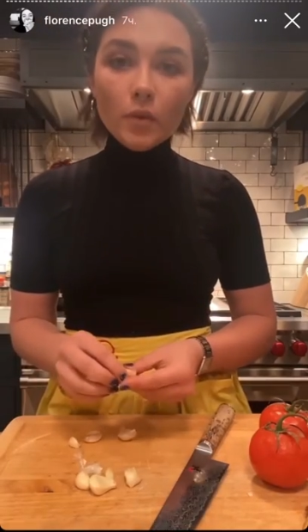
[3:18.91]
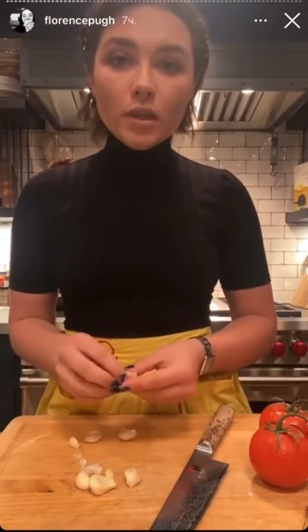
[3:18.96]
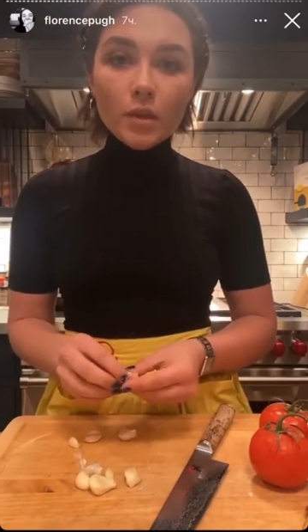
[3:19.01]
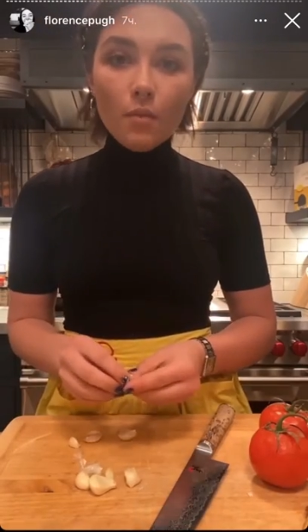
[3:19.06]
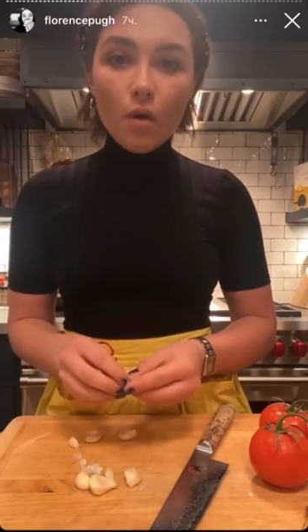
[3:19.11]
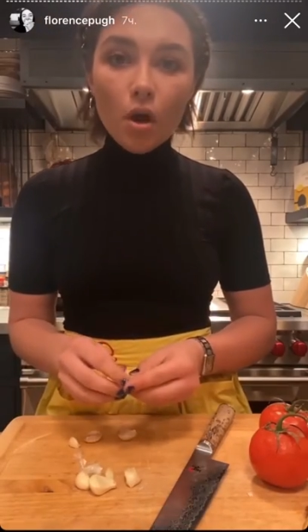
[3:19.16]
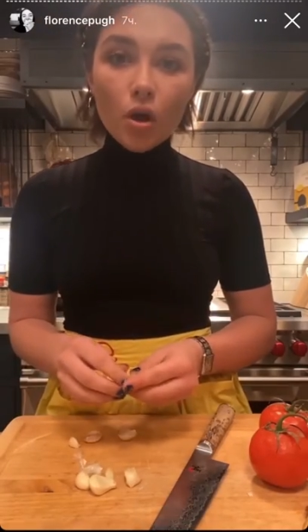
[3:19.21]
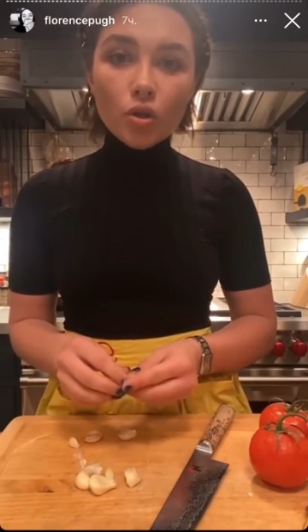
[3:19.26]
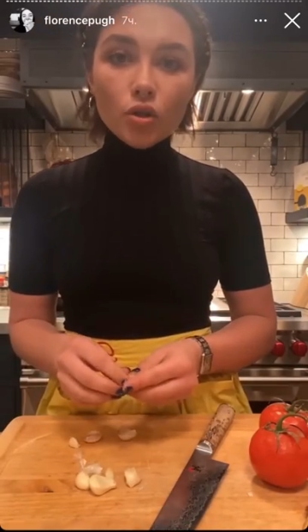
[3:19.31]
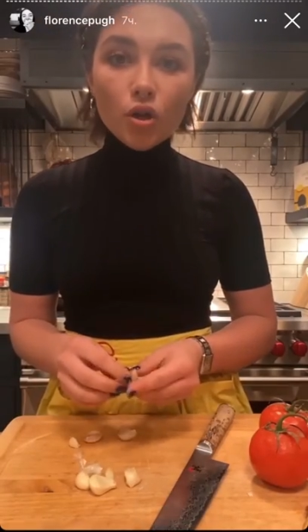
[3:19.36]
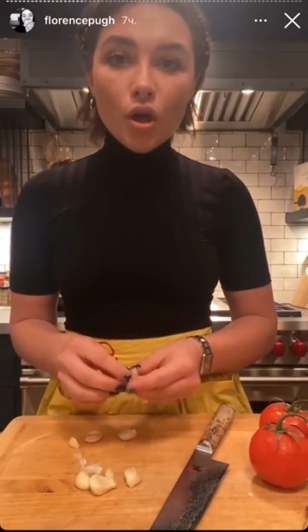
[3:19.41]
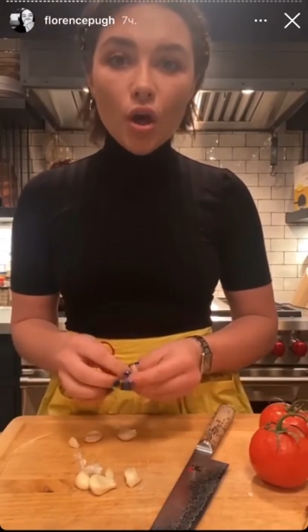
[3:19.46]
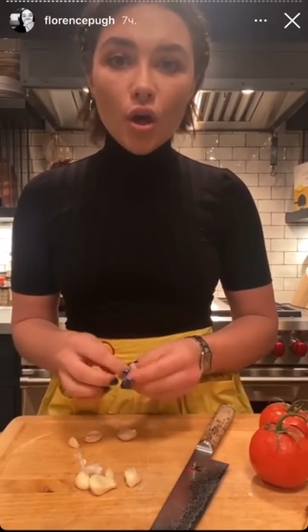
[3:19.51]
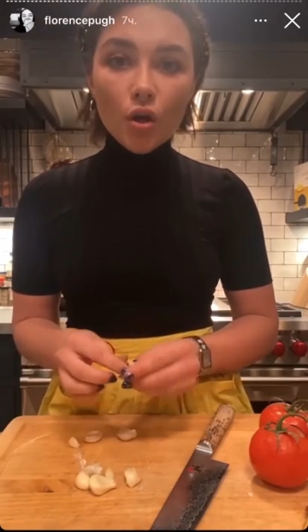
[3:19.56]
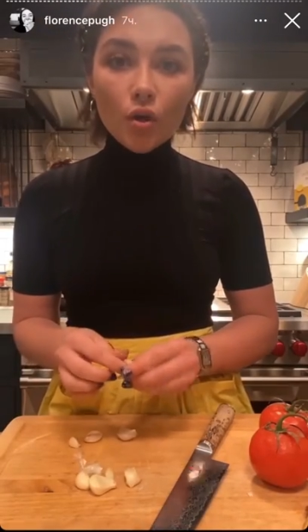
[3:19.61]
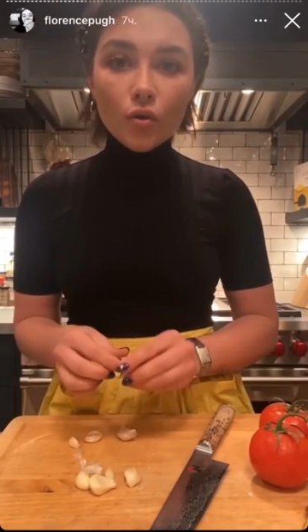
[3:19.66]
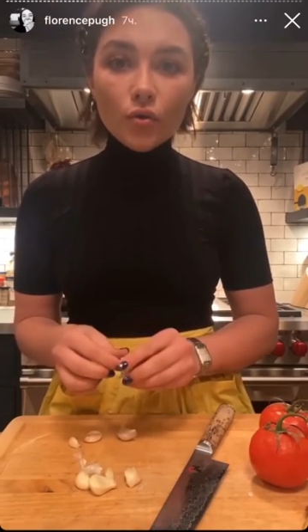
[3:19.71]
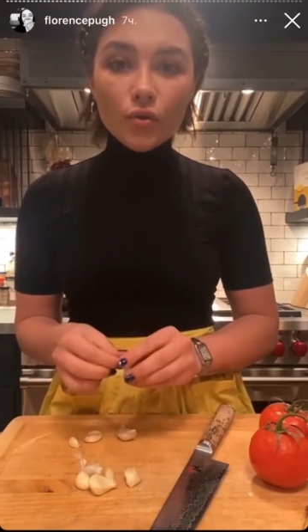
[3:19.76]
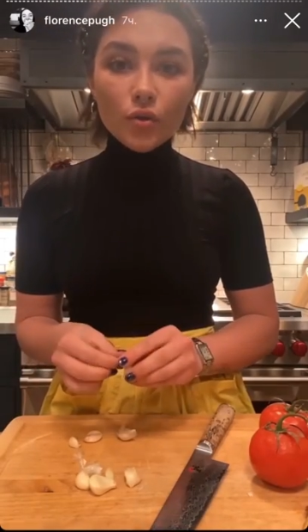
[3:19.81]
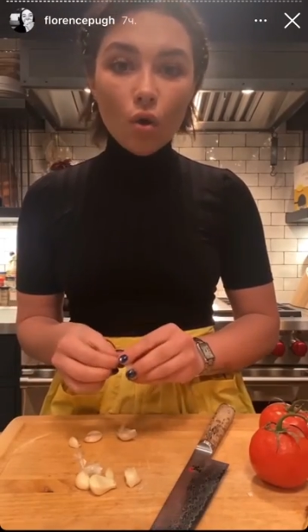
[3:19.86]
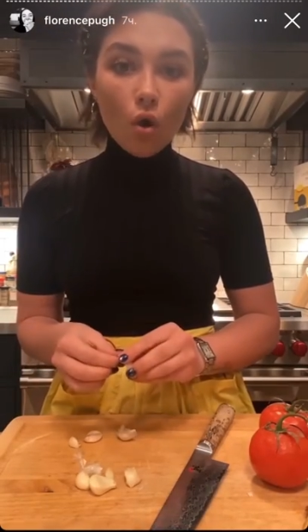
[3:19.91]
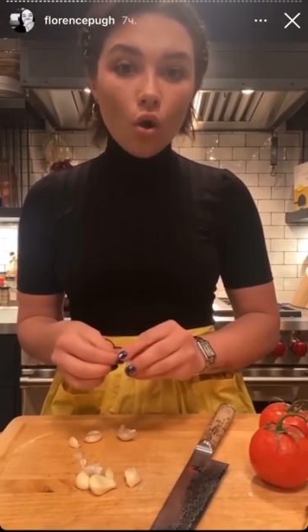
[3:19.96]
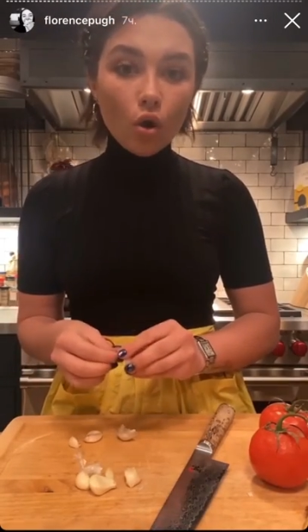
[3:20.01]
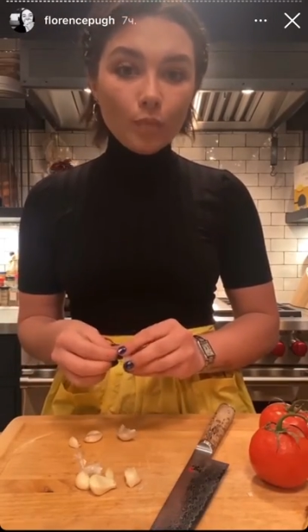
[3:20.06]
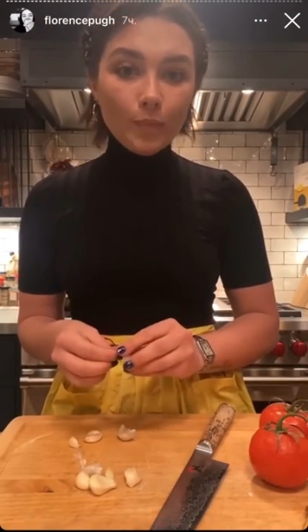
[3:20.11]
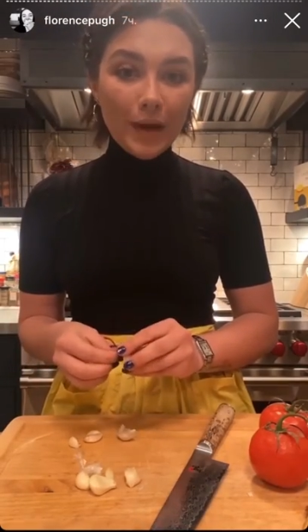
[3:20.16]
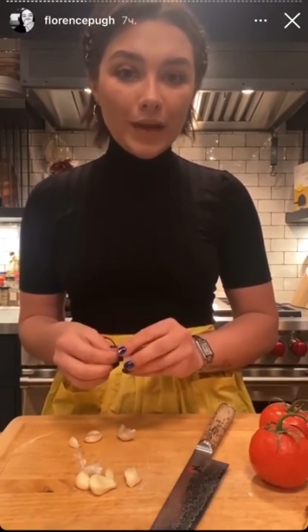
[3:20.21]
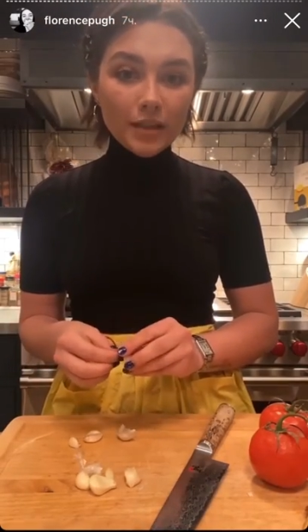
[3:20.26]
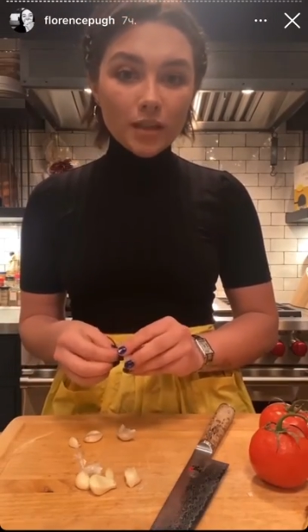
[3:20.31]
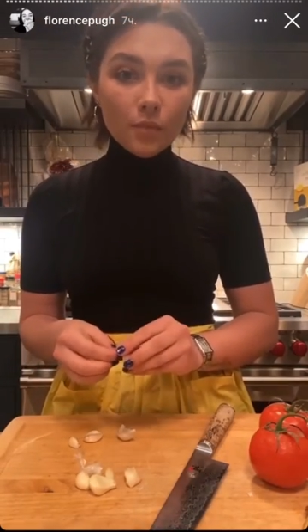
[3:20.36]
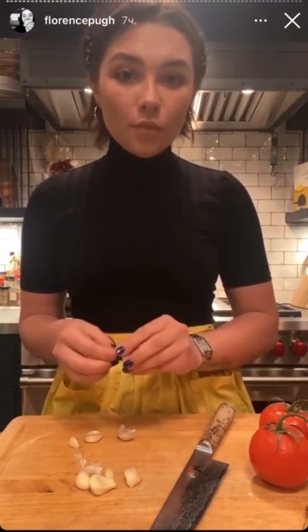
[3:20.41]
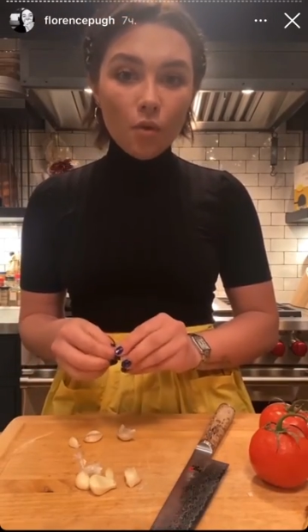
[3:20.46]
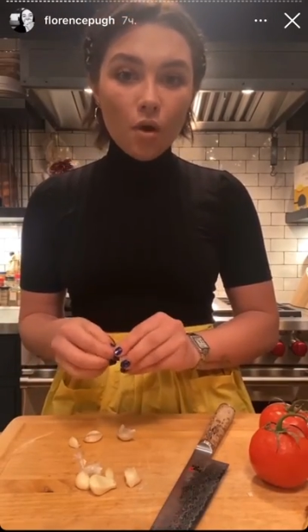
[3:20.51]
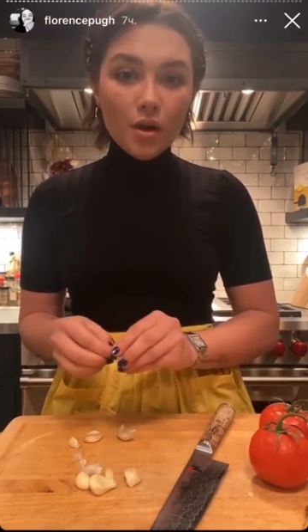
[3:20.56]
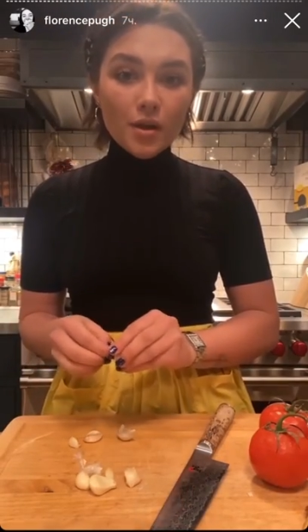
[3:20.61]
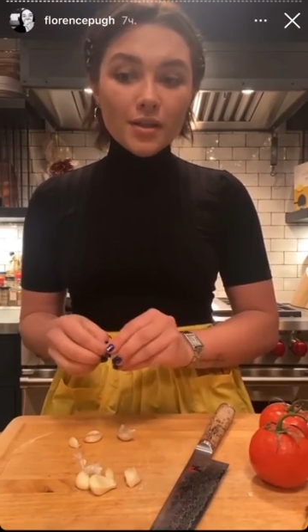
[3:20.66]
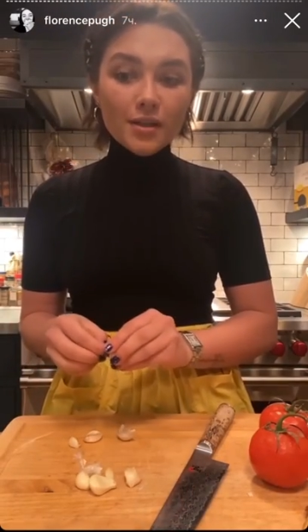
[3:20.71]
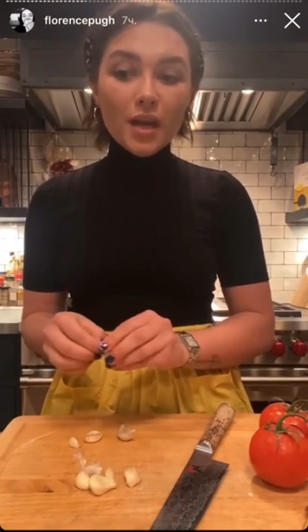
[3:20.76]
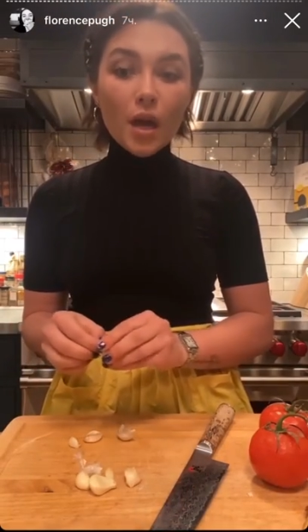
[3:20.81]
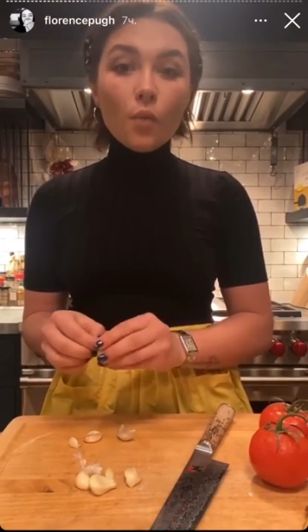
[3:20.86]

your tomatoes, your old banged up ones.